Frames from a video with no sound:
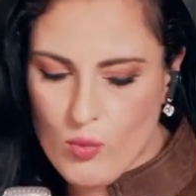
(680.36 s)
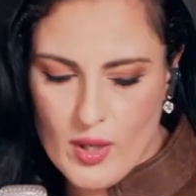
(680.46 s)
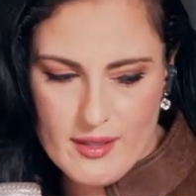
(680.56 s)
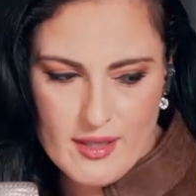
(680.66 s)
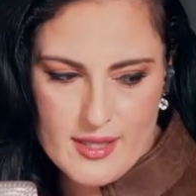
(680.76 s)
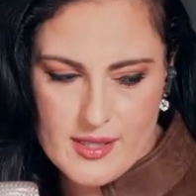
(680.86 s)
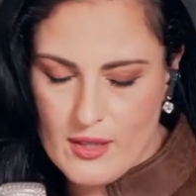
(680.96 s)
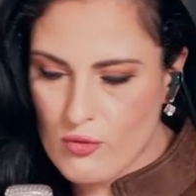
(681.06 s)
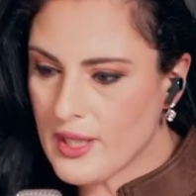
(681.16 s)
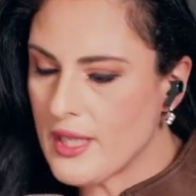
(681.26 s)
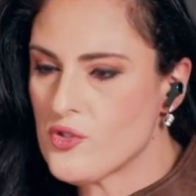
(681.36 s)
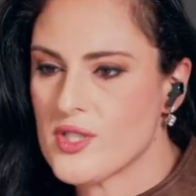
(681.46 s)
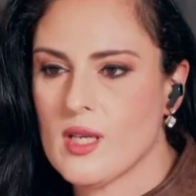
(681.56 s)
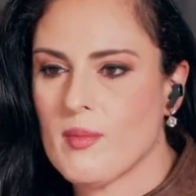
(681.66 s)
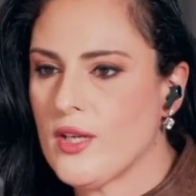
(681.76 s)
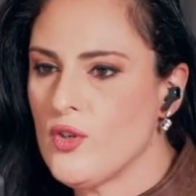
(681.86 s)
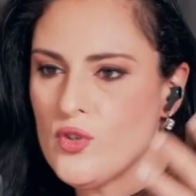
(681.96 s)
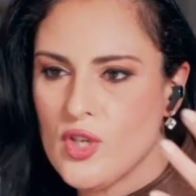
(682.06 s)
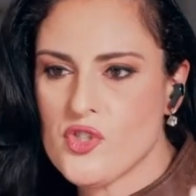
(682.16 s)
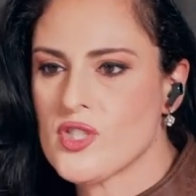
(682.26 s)
what is really interesting about you?
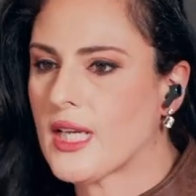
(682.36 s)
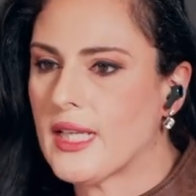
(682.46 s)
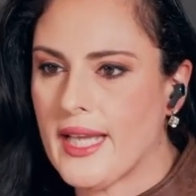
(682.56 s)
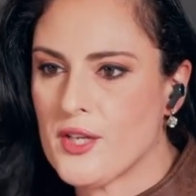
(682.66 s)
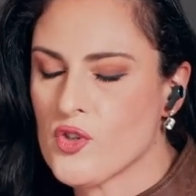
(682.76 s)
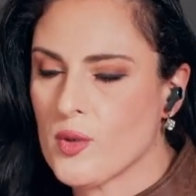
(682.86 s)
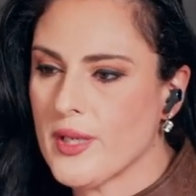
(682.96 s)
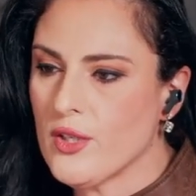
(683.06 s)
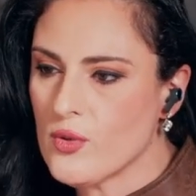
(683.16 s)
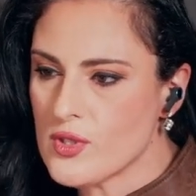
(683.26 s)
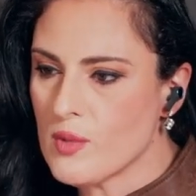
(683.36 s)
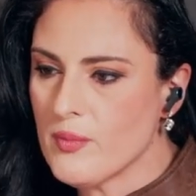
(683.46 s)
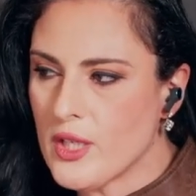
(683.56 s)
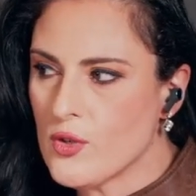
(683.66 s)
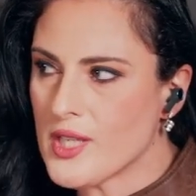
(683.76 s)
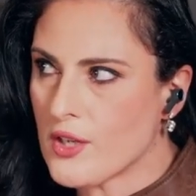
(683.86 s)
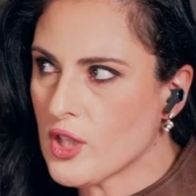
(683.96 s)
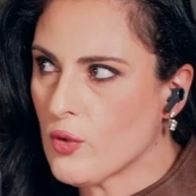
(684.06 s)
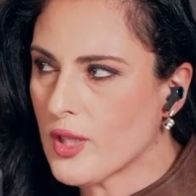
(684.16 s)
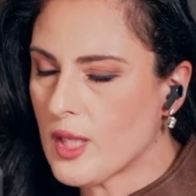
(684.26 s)
You're not just a collector, but you're somebody who's
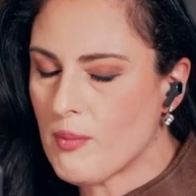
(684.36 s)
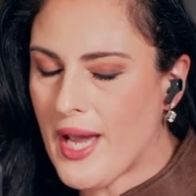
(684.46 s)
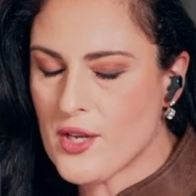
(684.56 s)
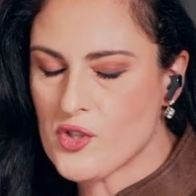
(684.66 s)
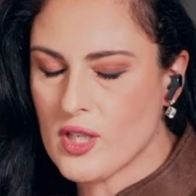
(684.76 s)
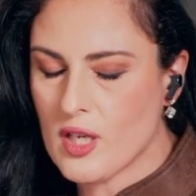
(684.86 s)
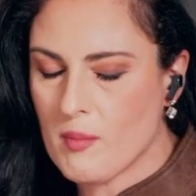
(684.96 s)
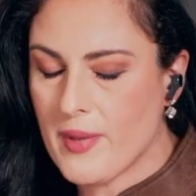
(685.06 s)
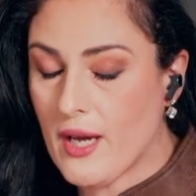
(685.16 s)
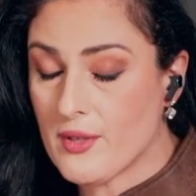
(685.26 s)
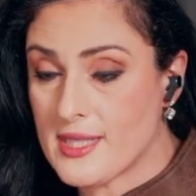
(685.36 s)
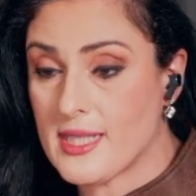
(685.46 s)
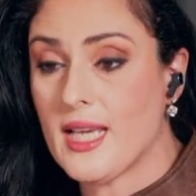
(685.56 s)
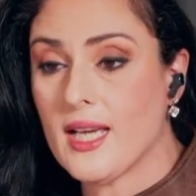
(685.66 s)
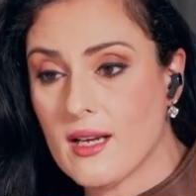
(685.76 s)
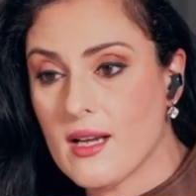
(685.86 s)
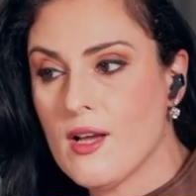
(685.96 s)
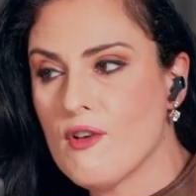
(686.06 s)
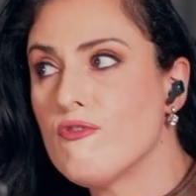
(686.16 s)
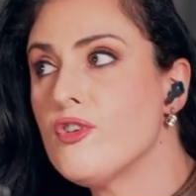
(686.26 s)
actually really passionate about seeing
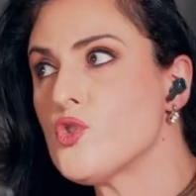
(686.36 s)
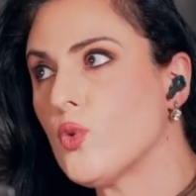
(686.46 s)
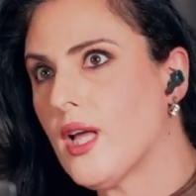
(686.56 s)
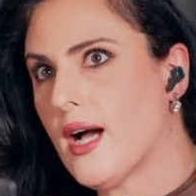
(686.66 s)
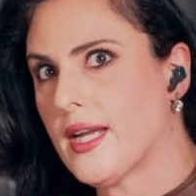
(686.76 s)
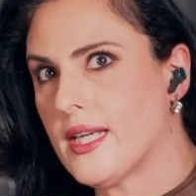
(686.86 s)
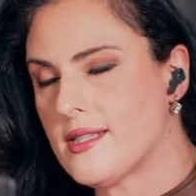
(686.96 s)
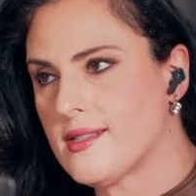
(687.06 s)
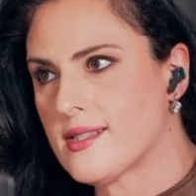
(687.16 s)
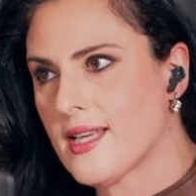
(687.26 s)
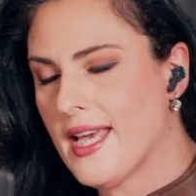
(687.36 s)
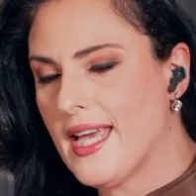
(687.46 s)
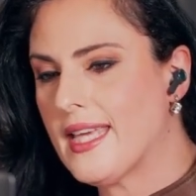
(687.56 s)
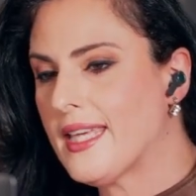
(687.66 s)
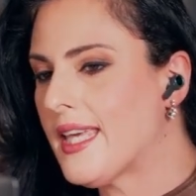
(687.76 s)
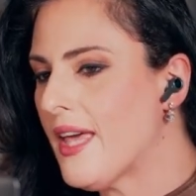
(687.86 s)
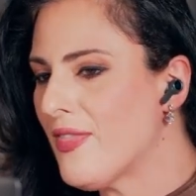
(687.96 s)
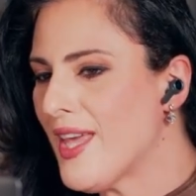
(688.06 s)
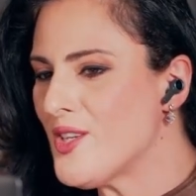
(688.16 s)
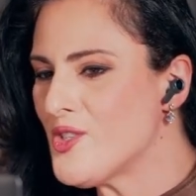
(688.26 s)
visual artists
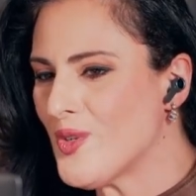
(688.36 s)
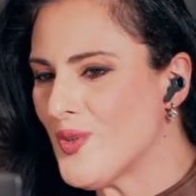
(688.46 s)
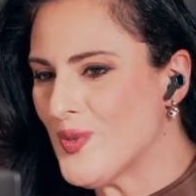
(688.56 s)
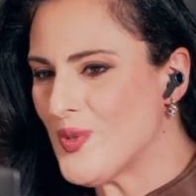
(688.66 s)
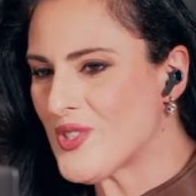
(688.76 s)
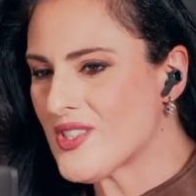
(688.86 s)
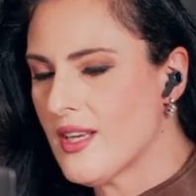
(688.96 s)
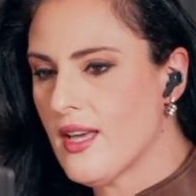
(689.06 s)
get their dues.